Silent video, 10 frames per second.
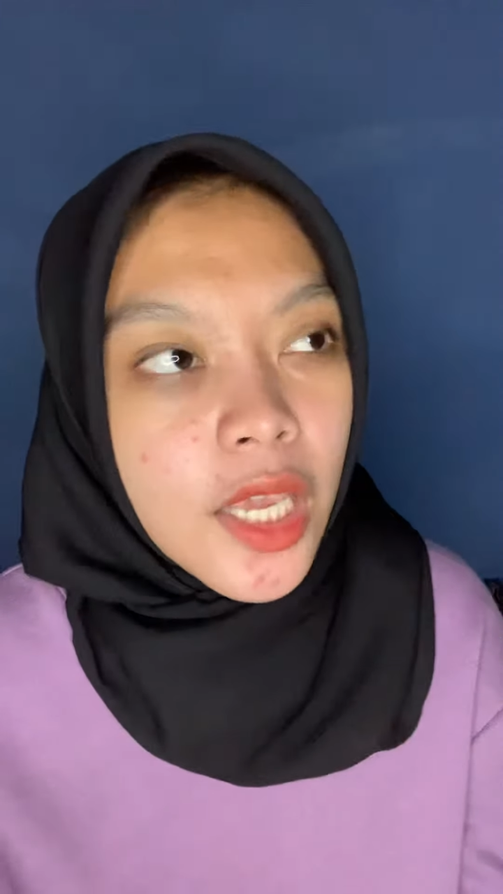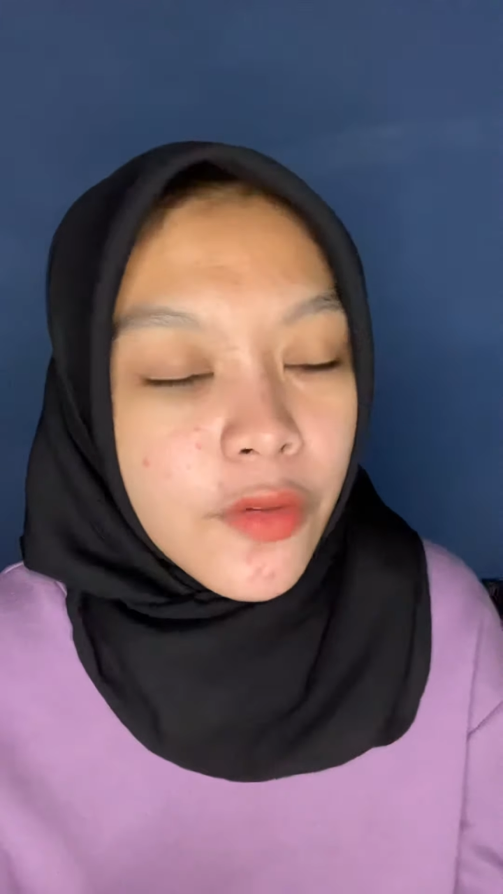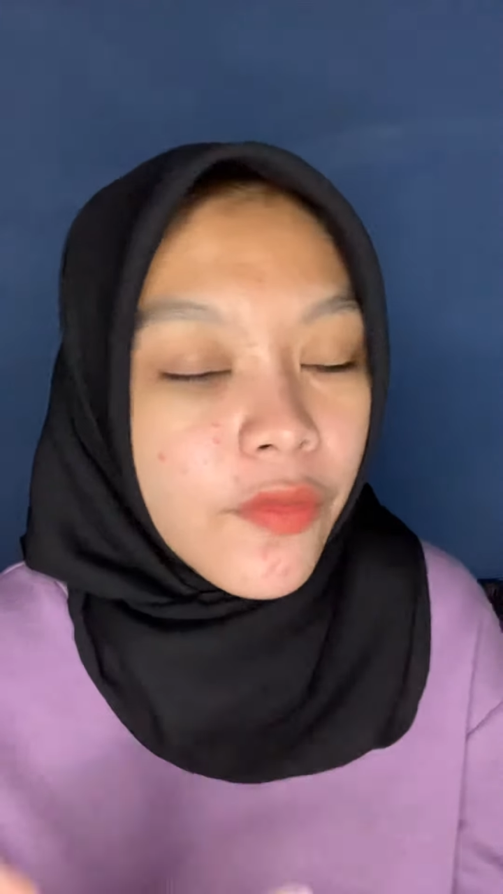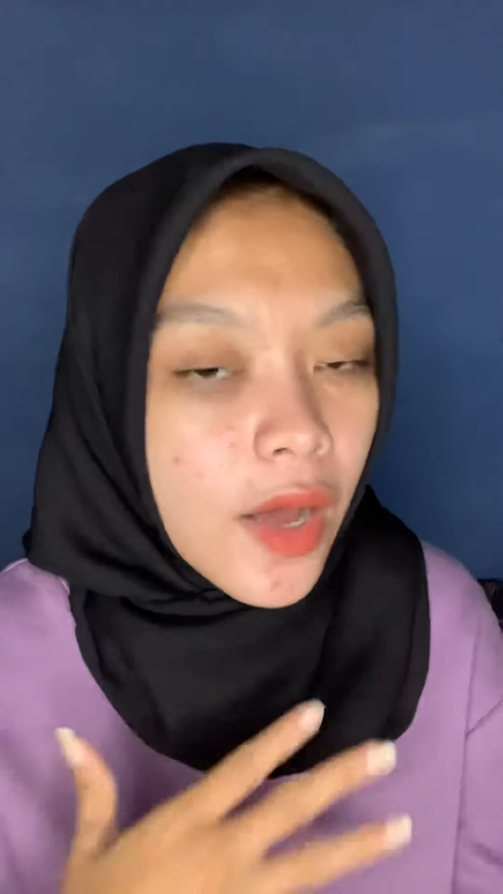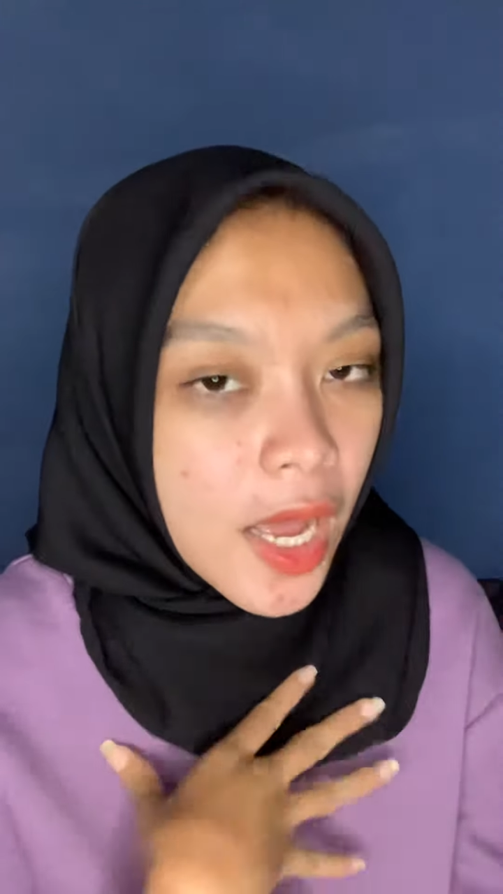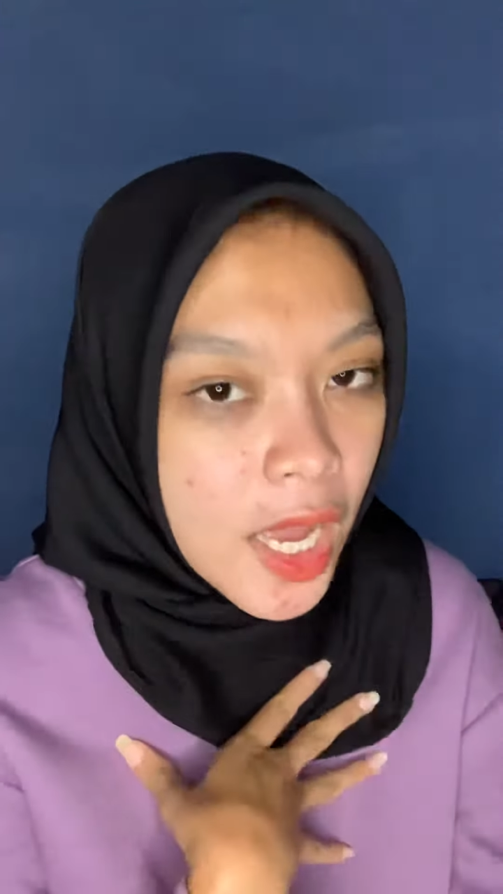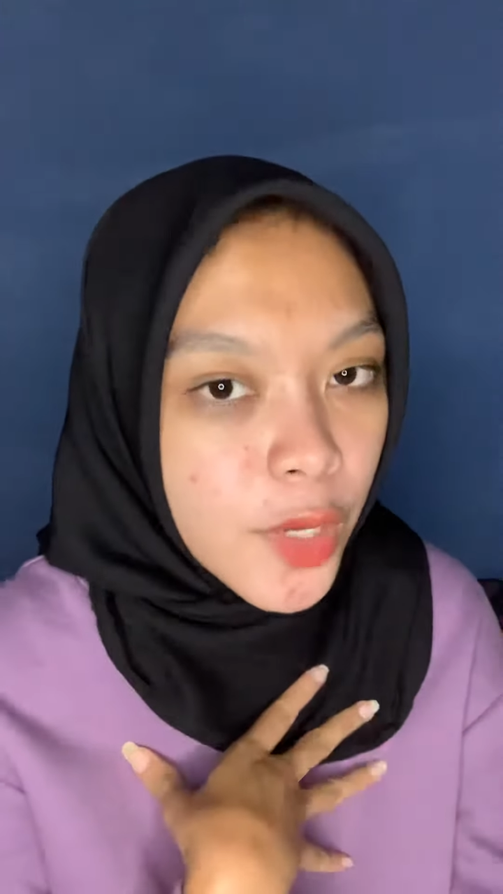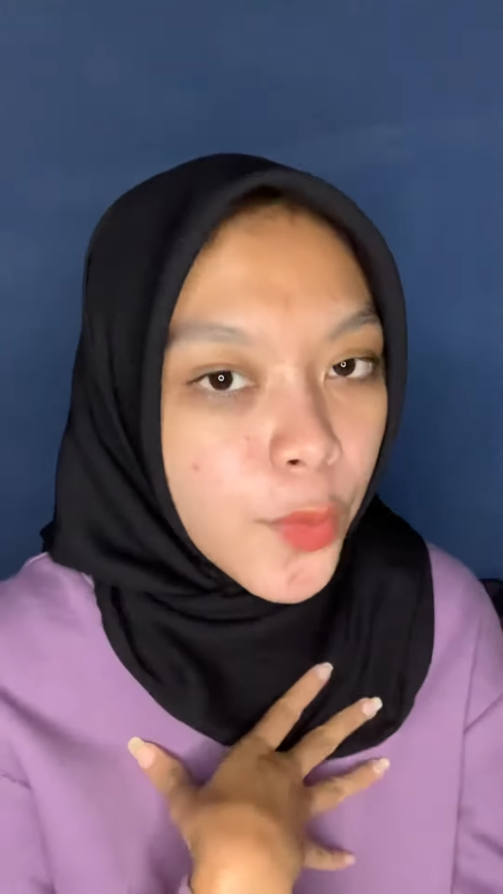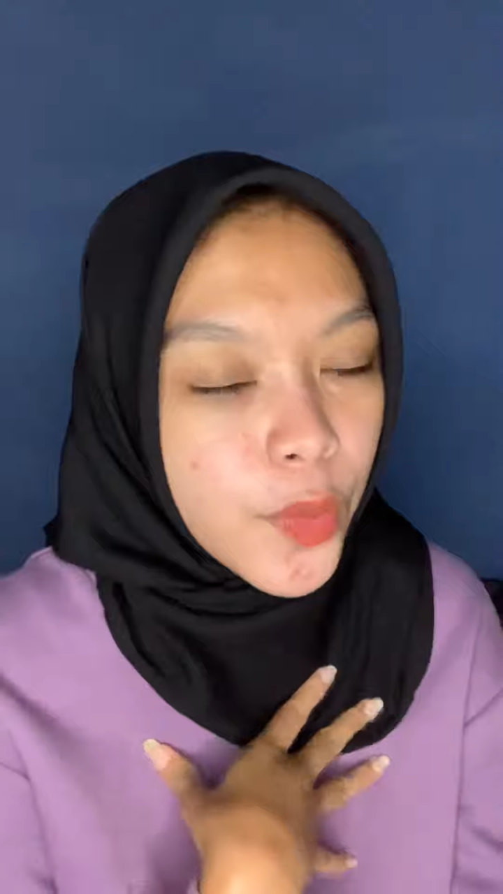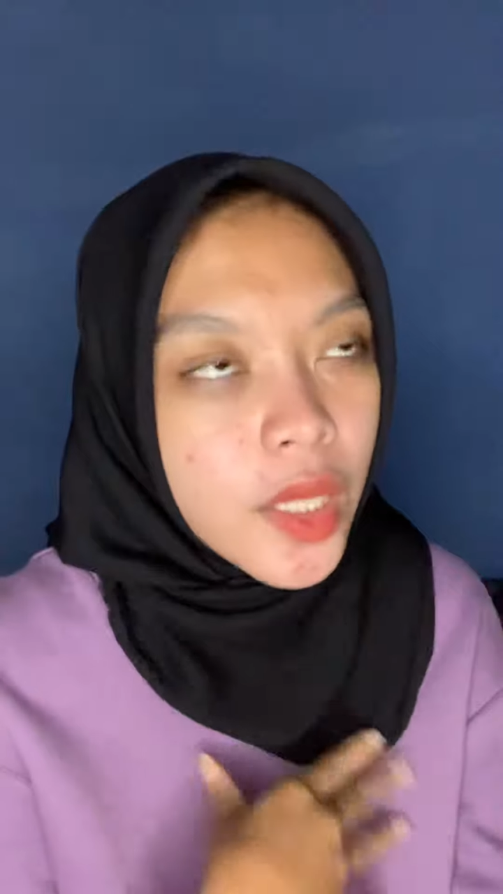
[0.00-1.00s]
if
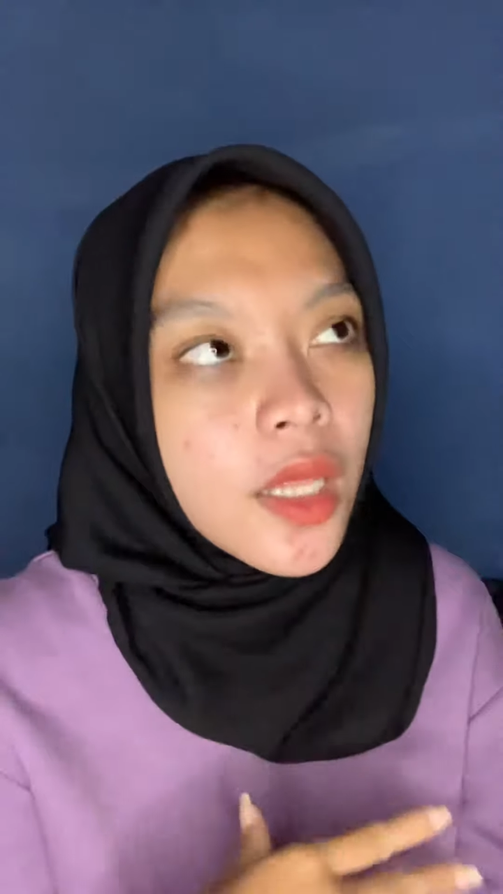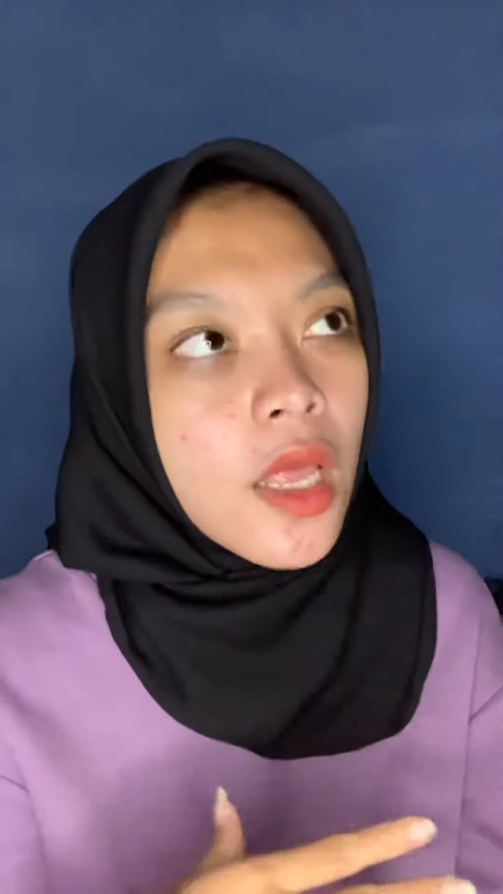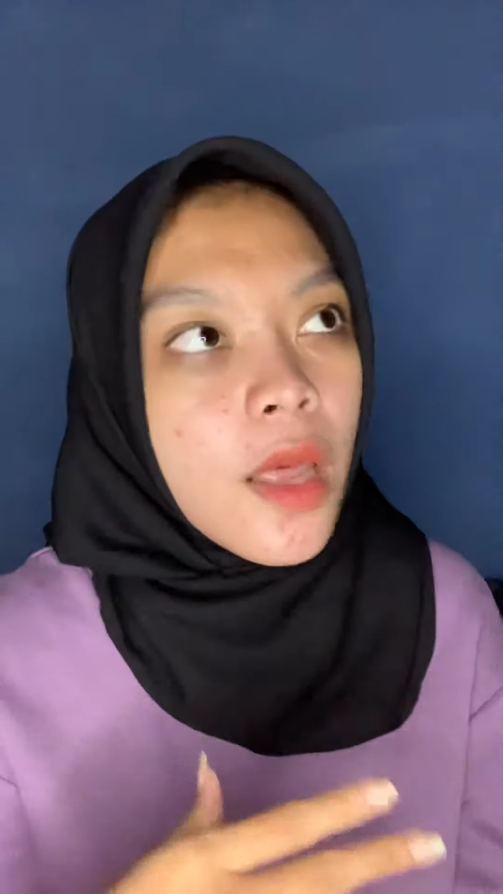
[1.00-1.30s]
I will